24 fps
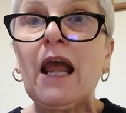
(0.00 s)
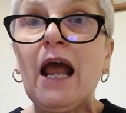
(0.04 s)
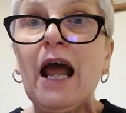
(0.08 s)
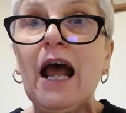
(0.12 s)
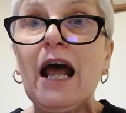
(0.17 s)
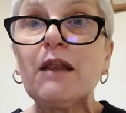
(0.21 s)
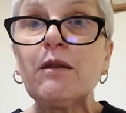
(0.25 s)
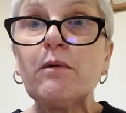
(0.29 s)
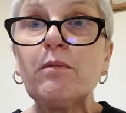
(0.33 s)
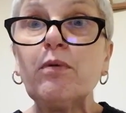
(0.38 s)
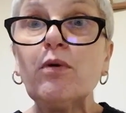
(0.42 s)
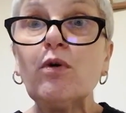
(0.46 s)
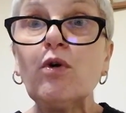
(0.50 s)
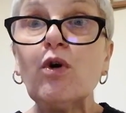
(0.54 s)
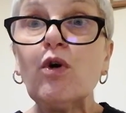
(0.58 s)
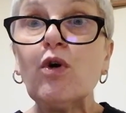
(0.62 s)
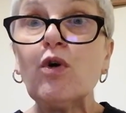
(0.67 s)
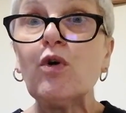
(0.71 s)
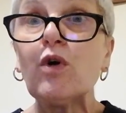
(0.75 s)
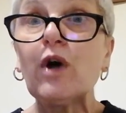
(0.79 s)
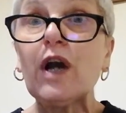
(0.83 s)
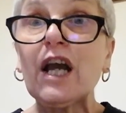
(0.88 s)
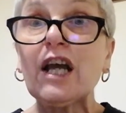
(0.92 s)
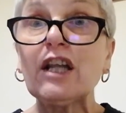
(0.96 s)
And the poor
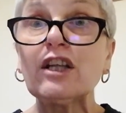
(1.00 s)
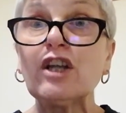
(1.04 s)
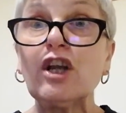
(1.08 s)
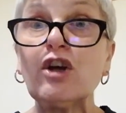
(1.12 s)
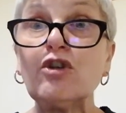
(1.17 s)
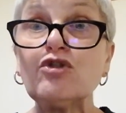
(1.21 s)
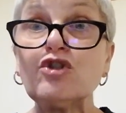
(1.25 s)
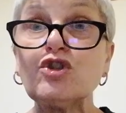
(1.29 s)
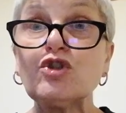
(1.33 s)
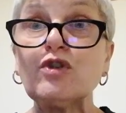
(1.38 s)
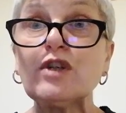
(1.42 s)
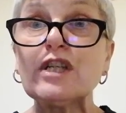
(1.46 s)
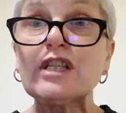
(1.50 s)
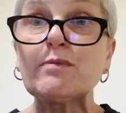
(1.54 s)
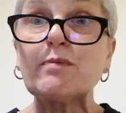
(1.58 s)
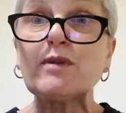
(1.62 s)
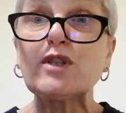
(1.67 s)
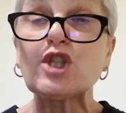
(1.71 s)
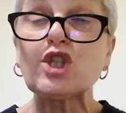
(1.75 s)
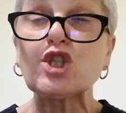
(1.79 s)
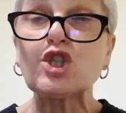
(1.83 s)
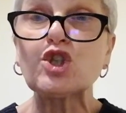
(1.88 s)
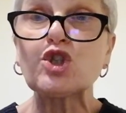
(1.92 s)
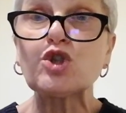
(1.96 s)
hawk had no choice but
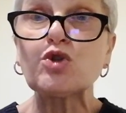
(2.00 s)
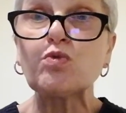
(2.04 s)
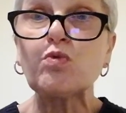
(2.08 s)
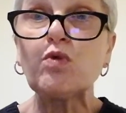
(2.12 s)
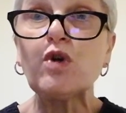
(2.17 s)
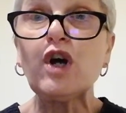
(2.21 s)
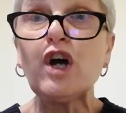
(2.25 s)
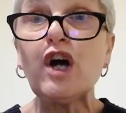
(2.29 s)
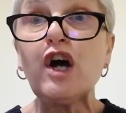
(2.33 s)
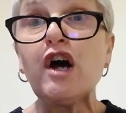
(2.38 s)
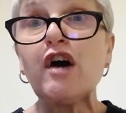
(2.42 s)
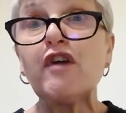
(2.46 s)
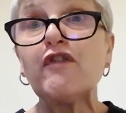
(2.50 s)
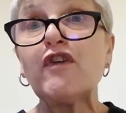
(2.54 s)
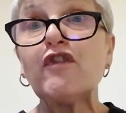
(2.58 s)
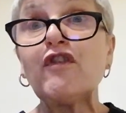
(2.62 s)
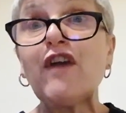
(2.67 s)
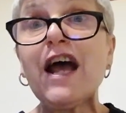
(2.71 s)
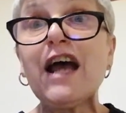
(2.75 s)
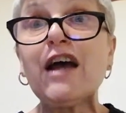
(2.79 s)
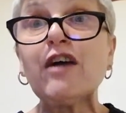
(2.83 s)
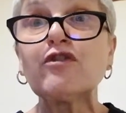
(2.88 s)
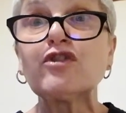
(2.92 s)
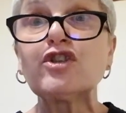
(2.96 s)
to swerve
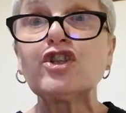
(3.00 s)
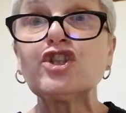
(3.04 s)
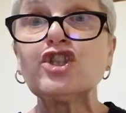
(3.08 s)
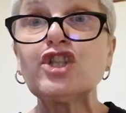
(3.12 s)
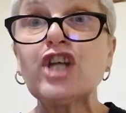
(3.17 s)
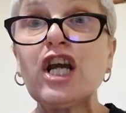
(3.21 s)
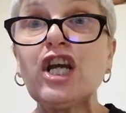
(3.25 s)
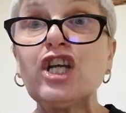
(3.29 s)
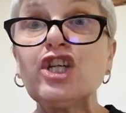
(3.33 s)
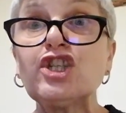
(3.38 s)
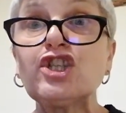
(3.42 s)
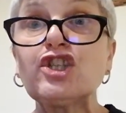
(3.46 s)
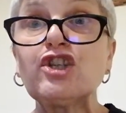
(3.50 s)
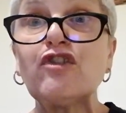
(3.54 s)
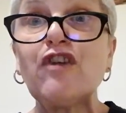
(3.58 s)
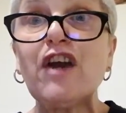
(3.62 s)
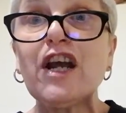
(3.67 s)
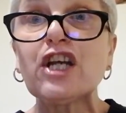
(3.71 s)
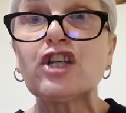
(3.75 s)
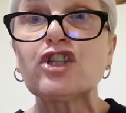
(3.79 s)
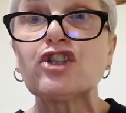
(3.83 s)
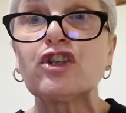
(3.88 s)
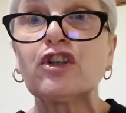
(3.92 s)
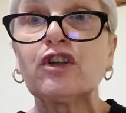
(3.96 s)
around and change
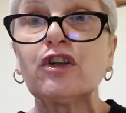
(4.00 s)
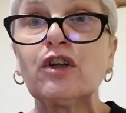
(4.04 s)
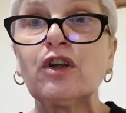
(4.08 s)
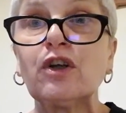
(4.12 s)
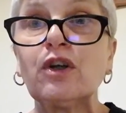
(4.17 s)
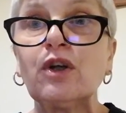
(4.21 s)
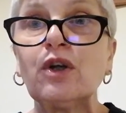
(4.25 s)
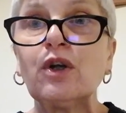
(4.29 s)
direction.